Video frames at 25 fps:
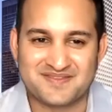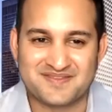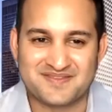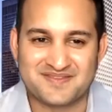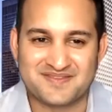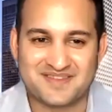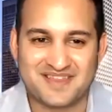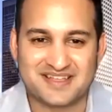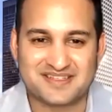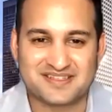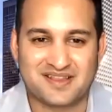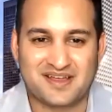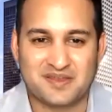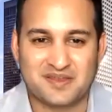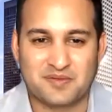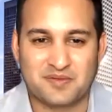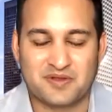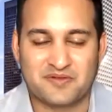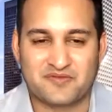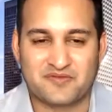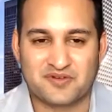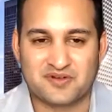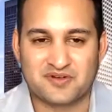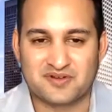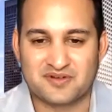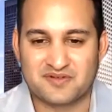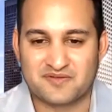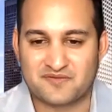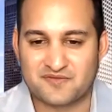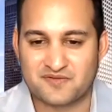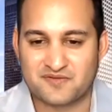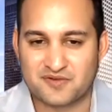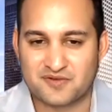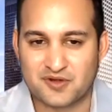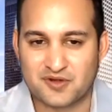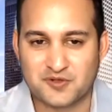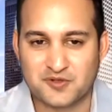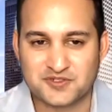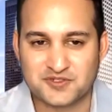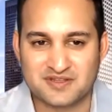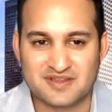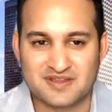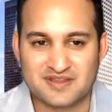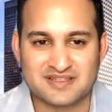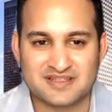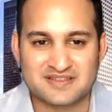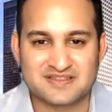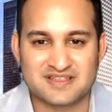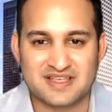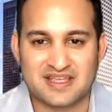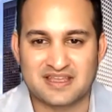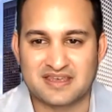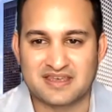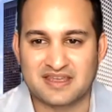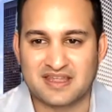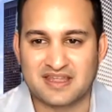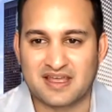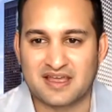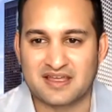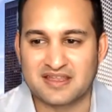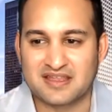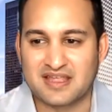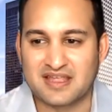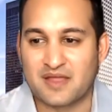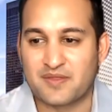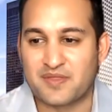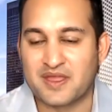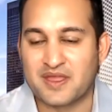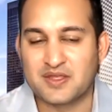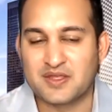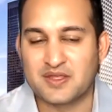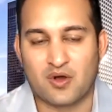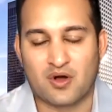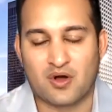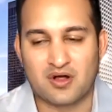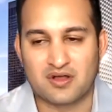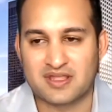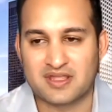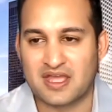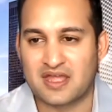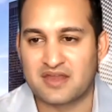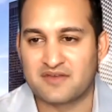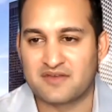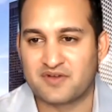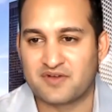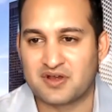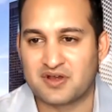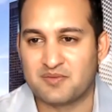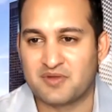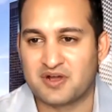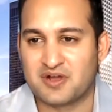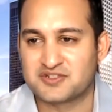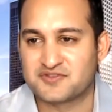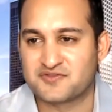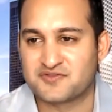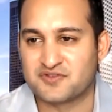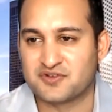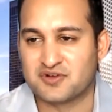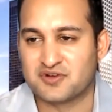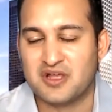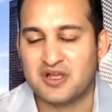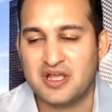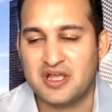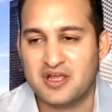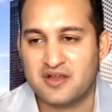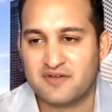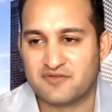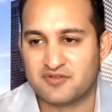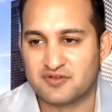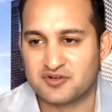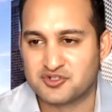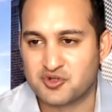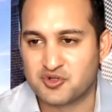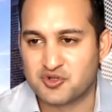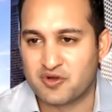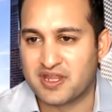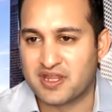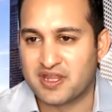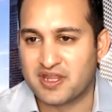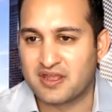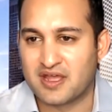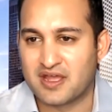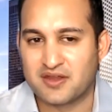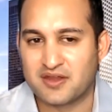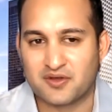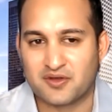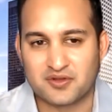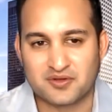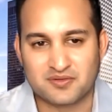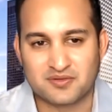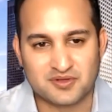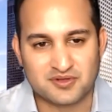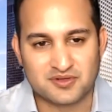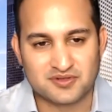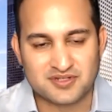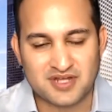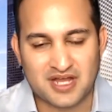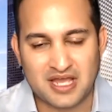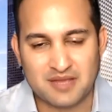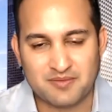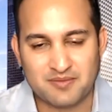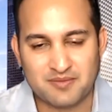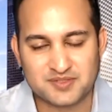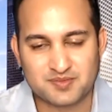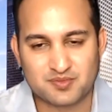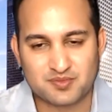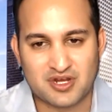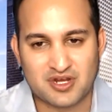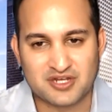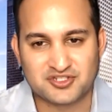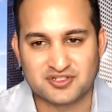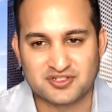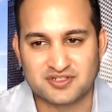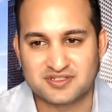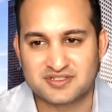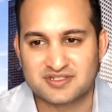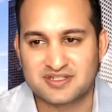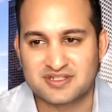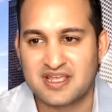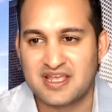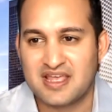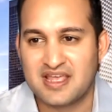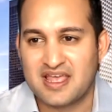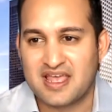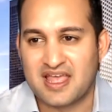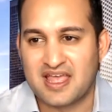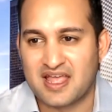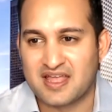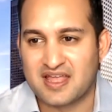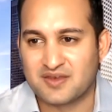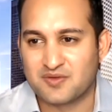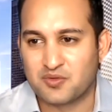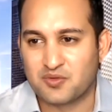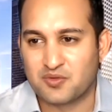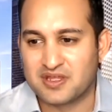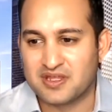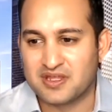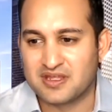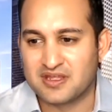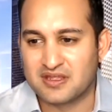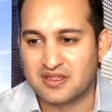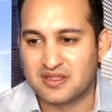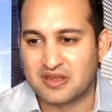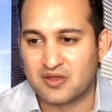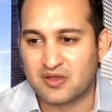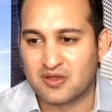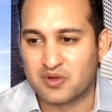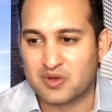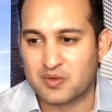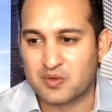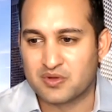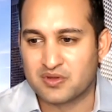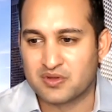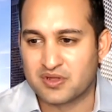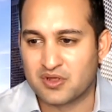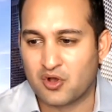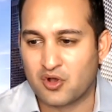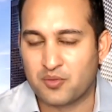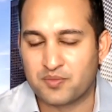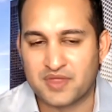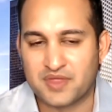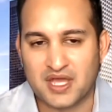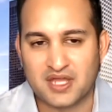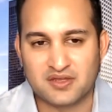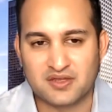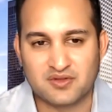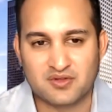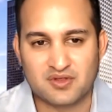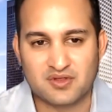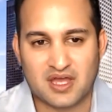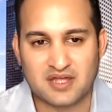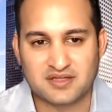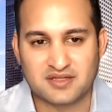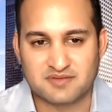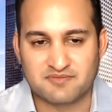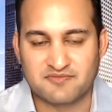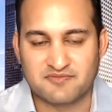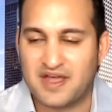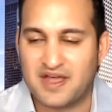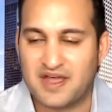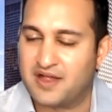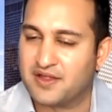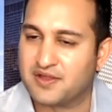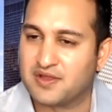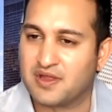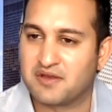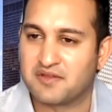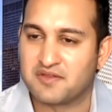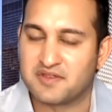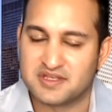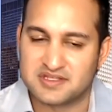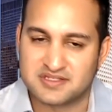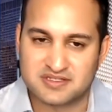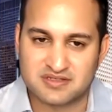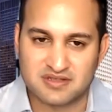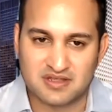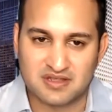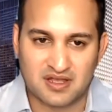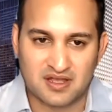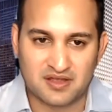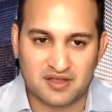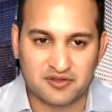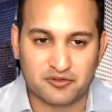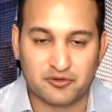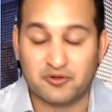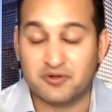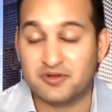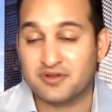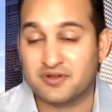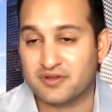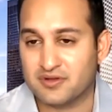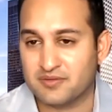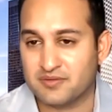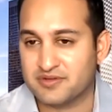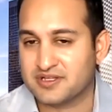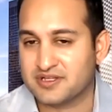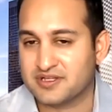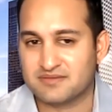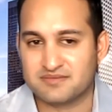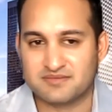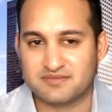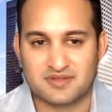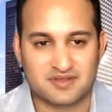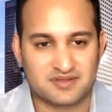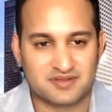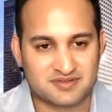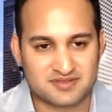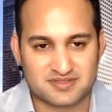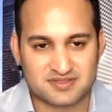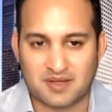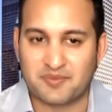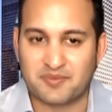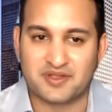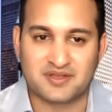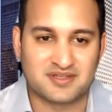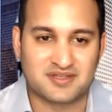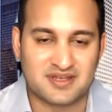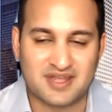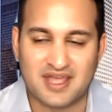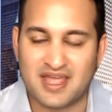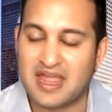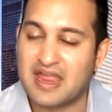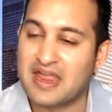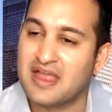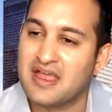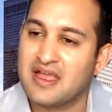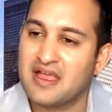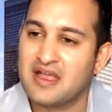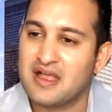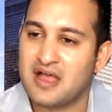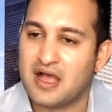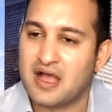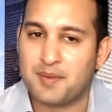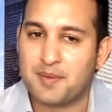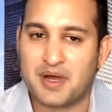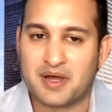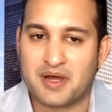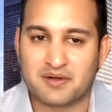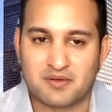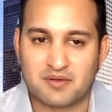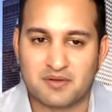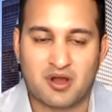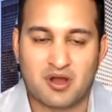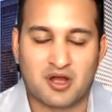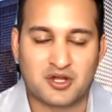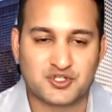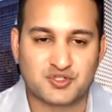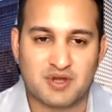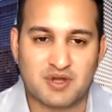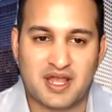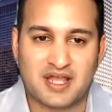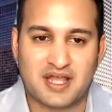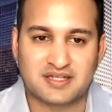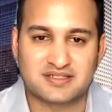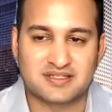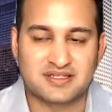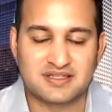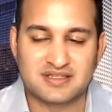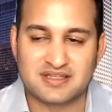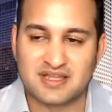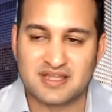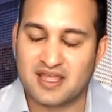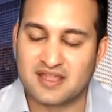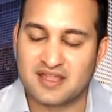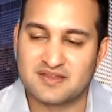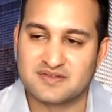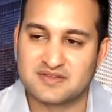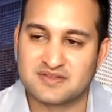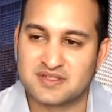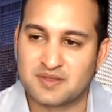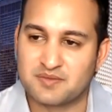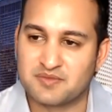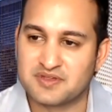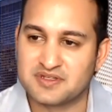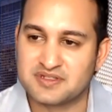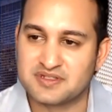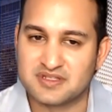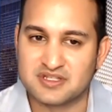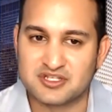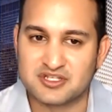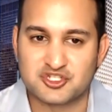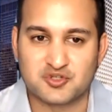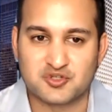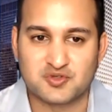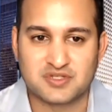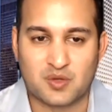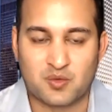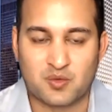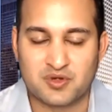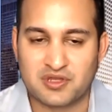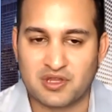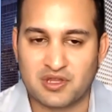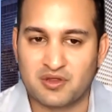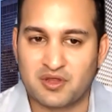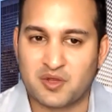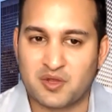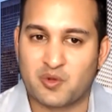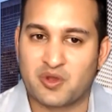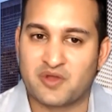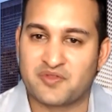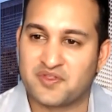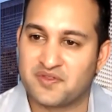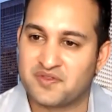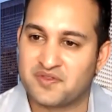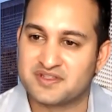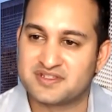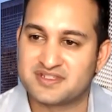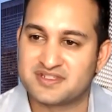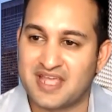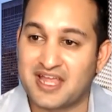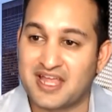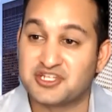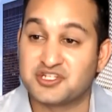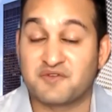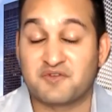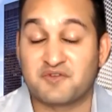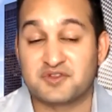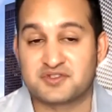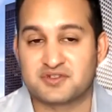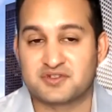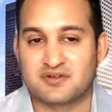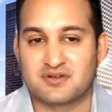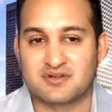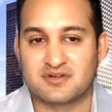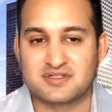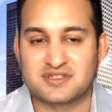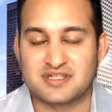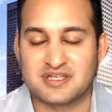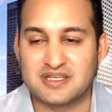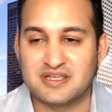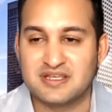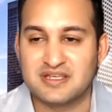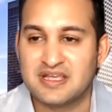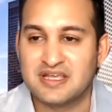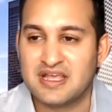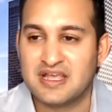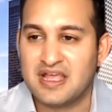Thanks a lot, Nabil, for hosting this. And yeah, thank you all again very much for joining. I know your time is precious, and we really hope that you got some value out of this. You learned a little bit something today about contracts and some of these issues that we're dealing with in this age of uncertainty.